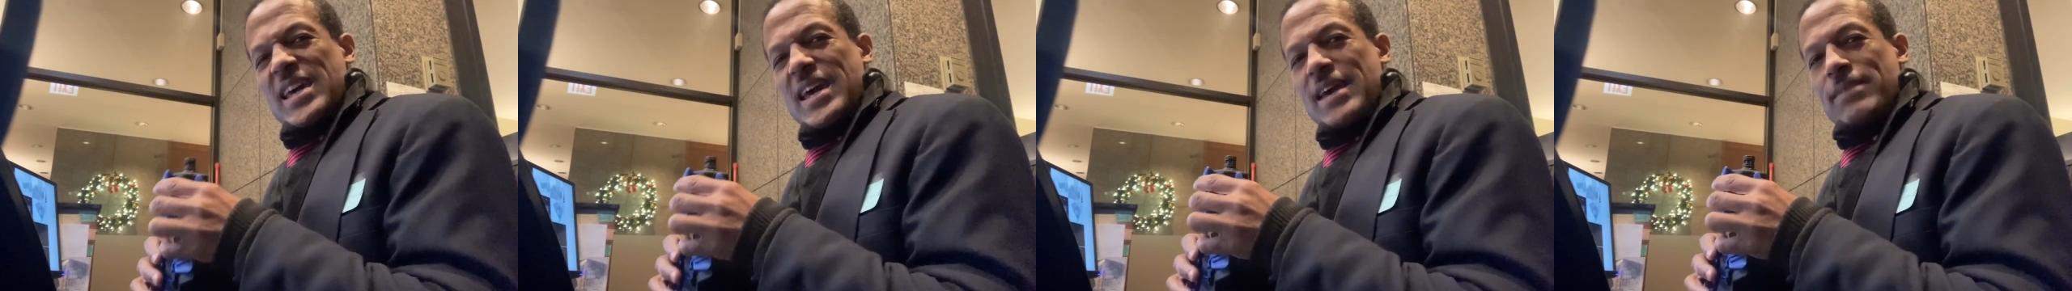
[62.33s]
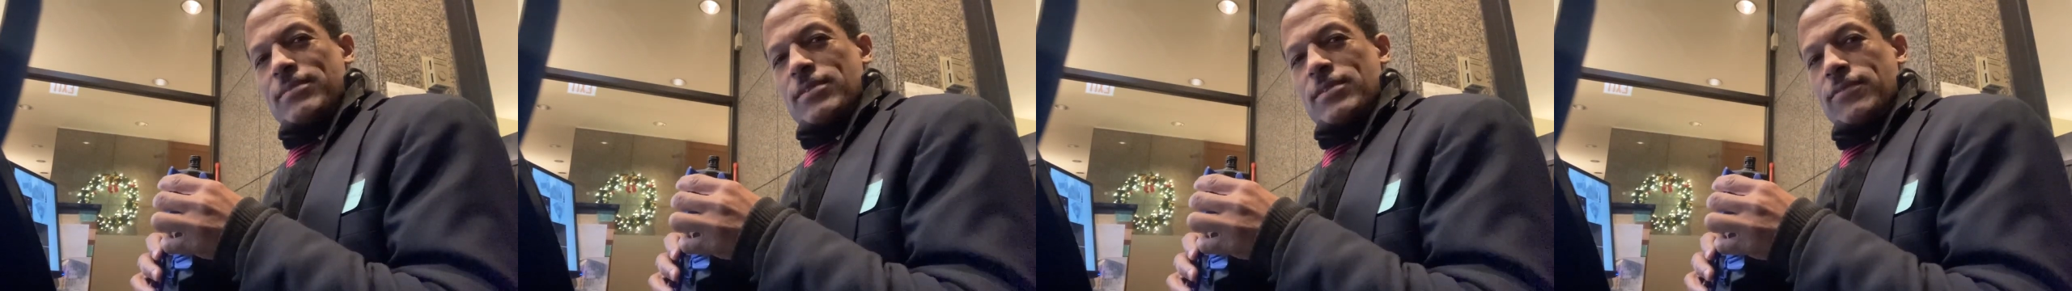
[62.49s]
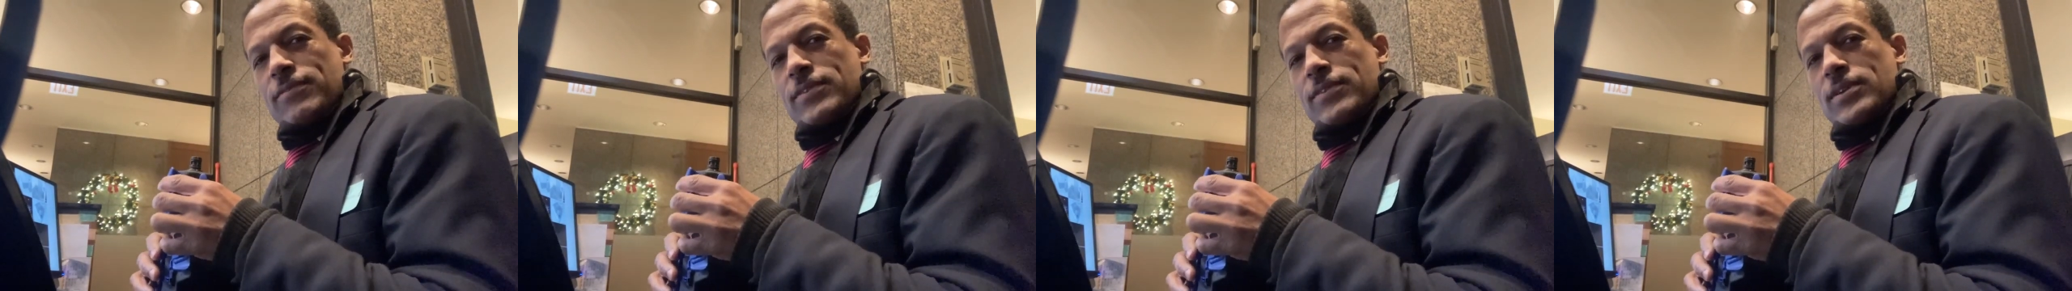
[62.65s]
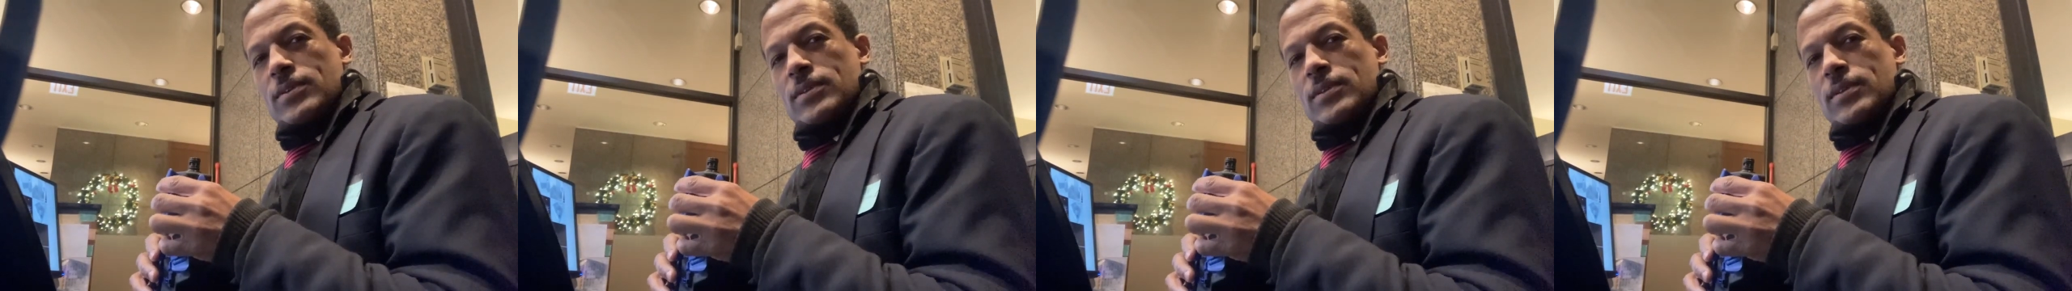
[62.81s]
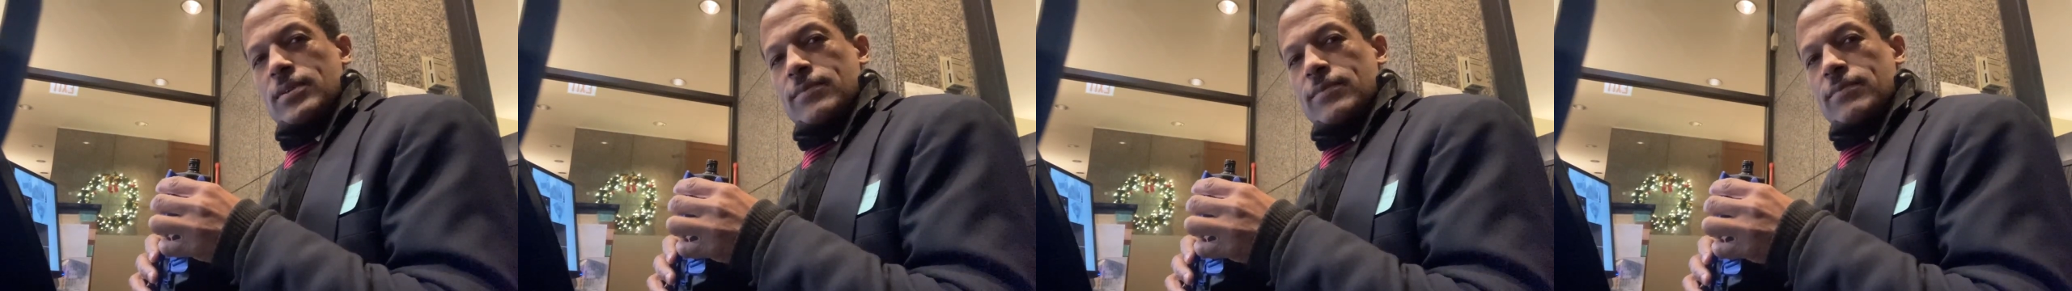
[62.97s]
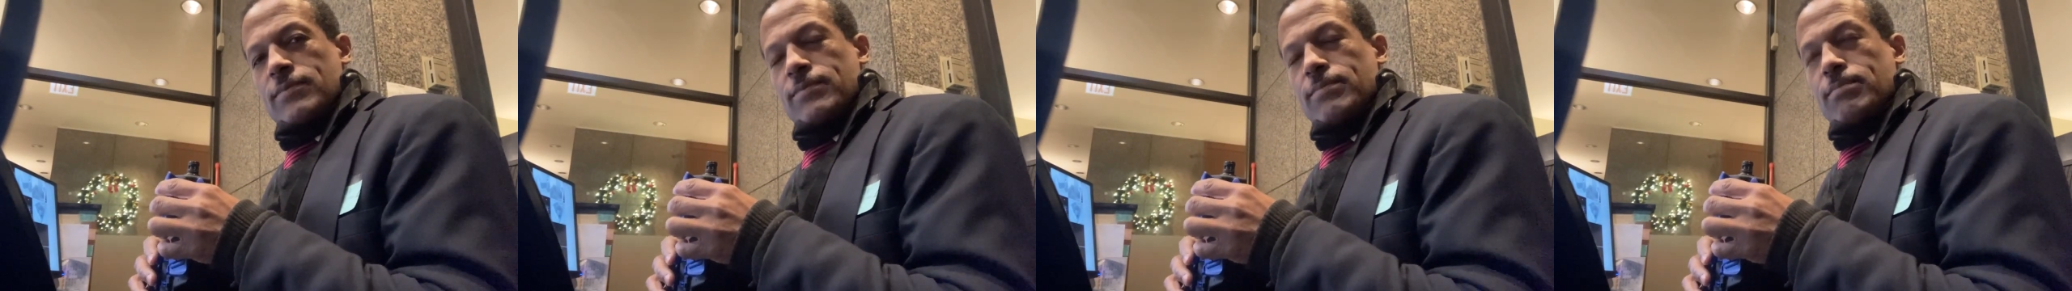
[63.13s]
have the feel
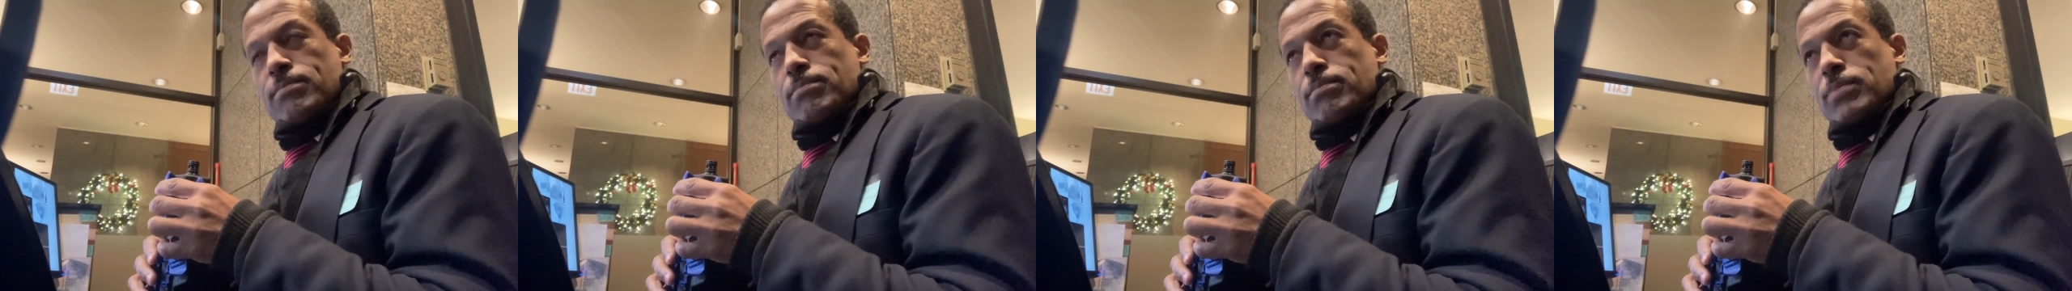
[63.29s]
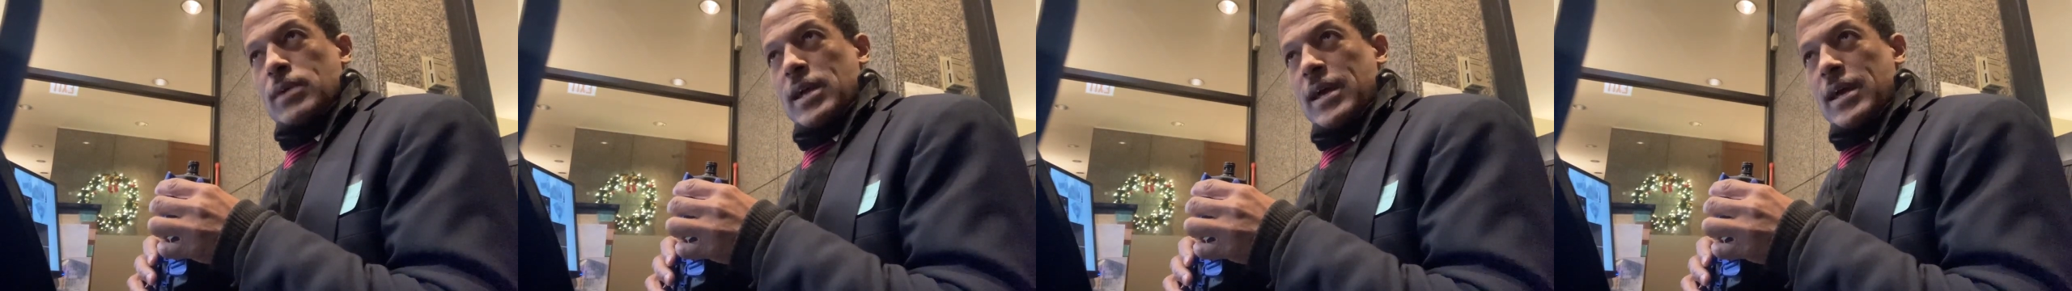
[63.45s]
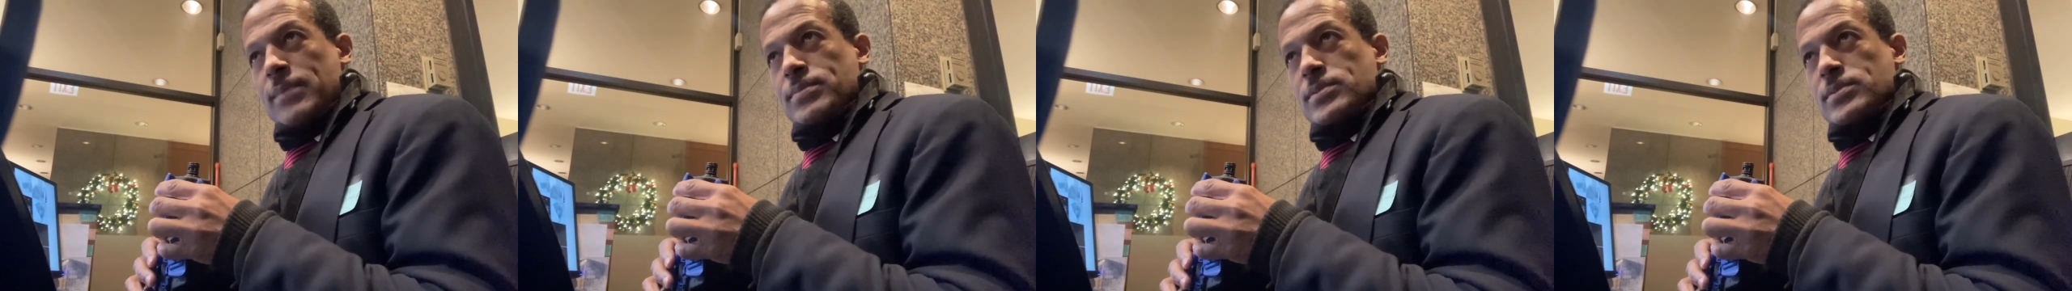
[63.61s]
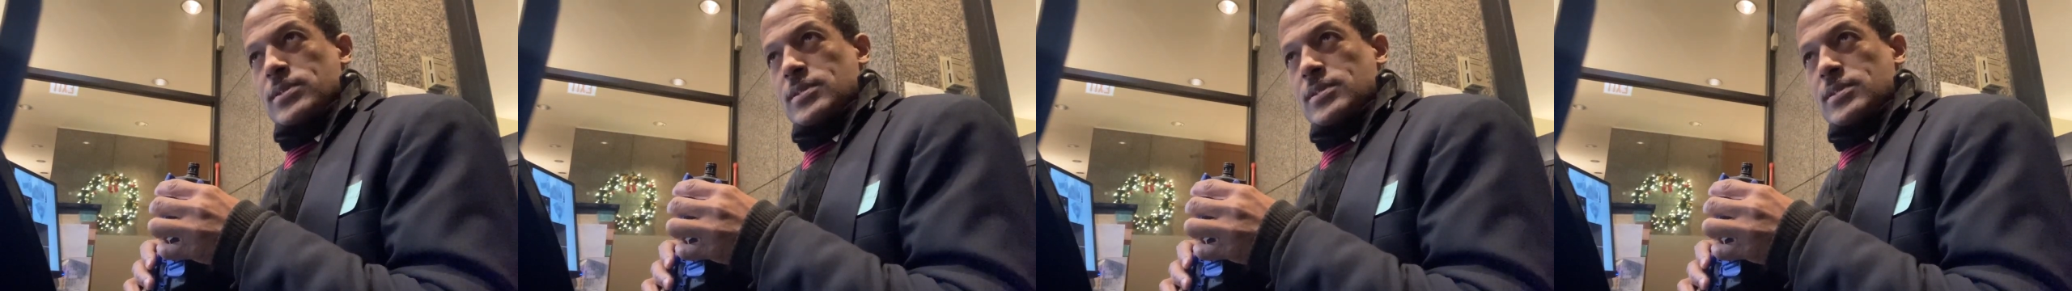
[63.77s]
of perhaps a